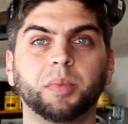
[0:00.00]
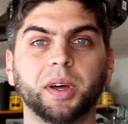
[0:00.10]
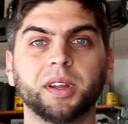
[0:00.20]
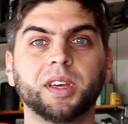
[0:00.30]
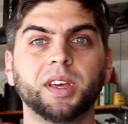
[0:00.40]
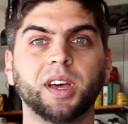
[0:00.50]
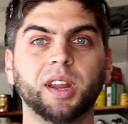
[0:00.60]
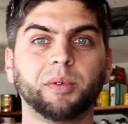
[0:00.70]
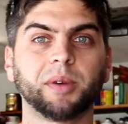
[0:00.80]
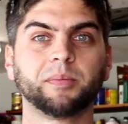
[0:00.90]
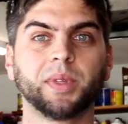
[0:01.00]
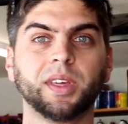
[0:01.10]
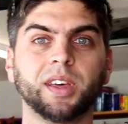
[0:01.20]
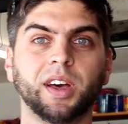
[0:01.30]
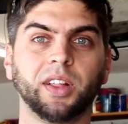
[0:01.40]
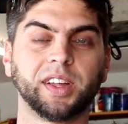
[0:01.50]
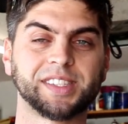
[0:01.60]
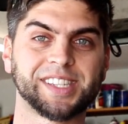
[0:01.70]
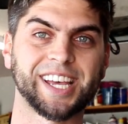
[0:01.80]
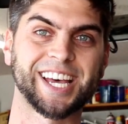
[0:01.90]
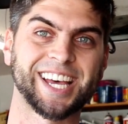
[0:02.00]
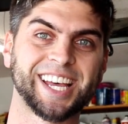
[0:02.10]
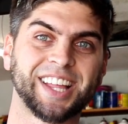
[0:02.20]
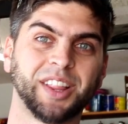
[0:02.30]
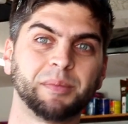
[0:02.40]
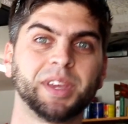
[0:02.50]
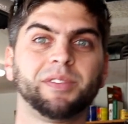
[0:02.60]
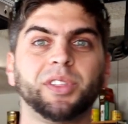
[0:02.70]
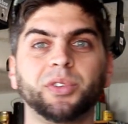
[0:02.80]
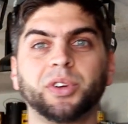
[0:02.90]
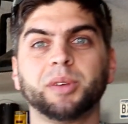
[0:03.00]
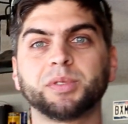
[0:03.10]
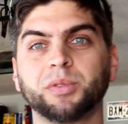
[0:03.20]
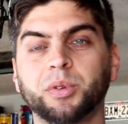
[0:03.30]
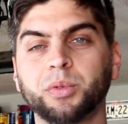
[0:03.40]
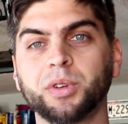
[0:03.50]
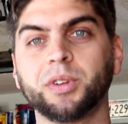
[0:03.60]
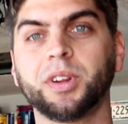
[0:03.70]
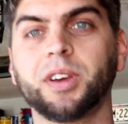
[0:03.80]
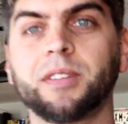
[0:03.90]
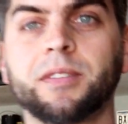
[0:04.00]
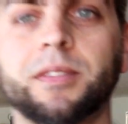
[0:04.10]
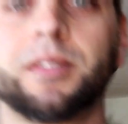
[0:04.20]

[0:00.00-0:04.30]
But anyway, let me give you a little glimpse of what we're doing today.